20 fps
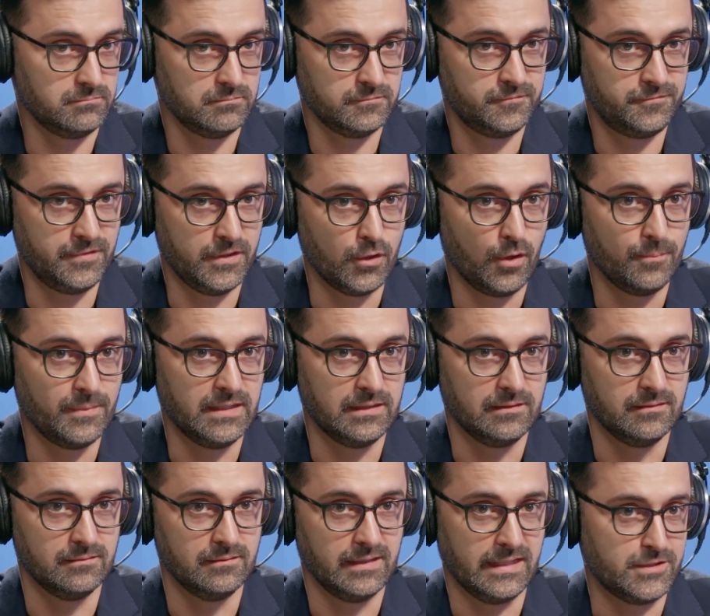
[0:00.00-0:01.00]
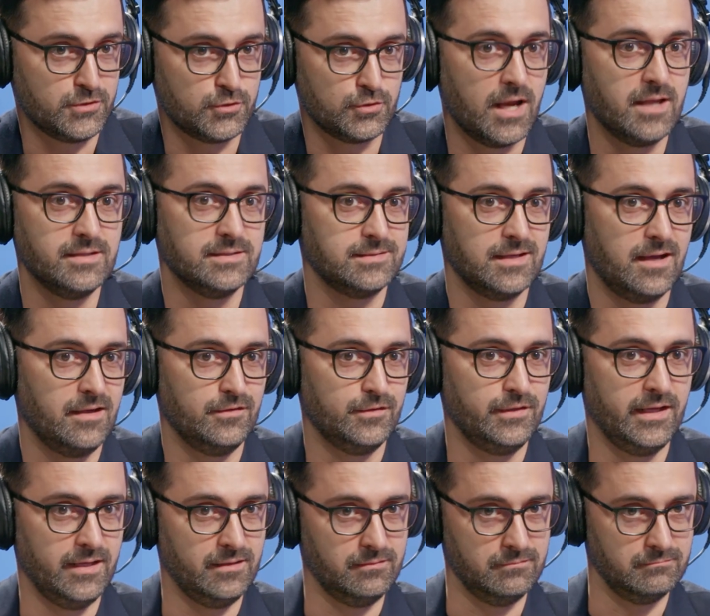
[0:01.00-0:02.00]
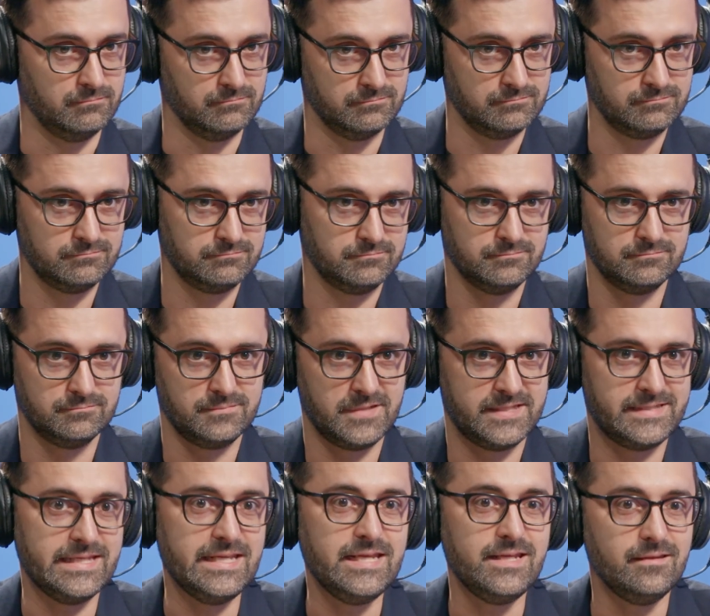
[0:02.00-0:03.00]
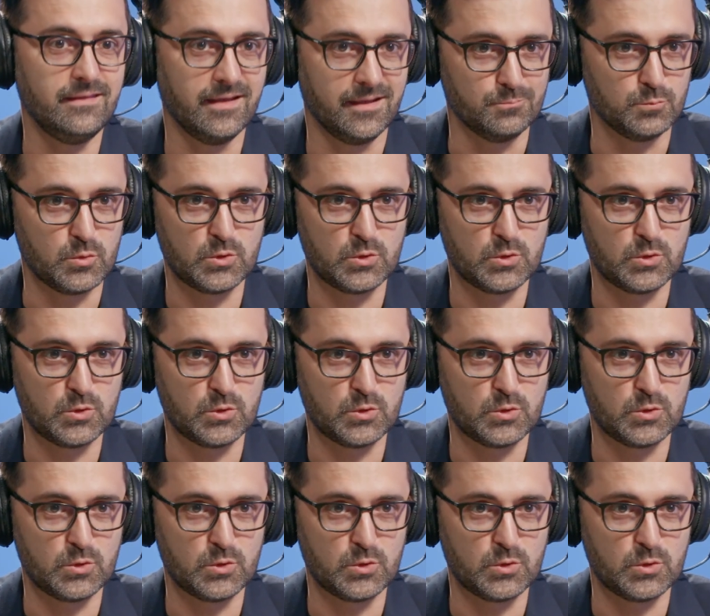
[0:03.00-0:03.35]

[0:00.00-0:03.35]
phenomena like trance other than seeing them